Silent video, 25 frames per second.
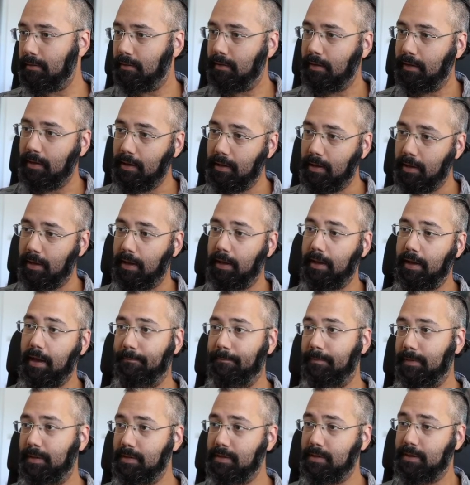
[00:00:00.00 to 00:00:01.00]
yeah,
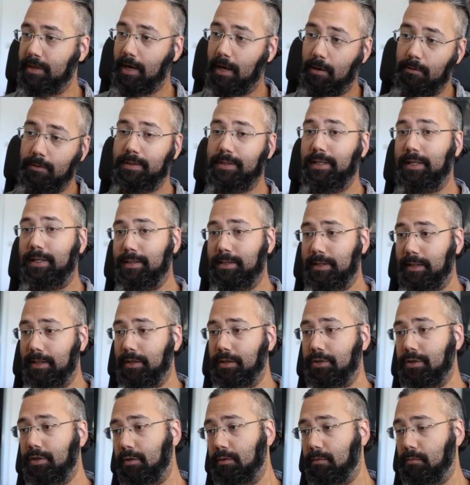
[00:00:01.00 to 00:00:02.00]
this is the outside
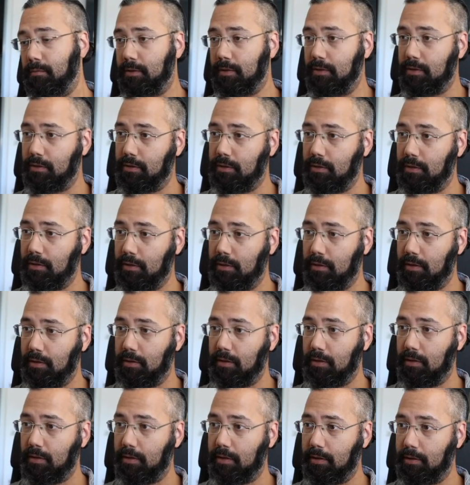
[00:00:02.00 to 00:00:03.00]
section, which
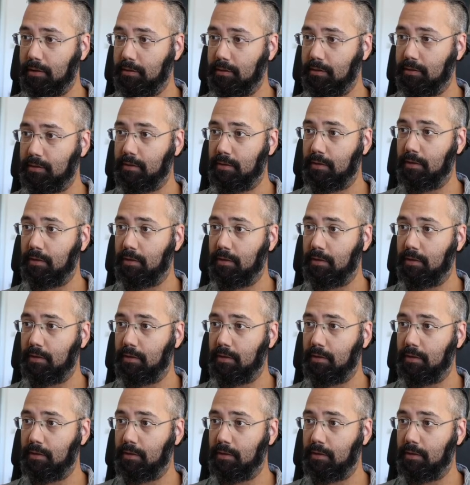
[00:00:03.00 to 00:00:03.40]
is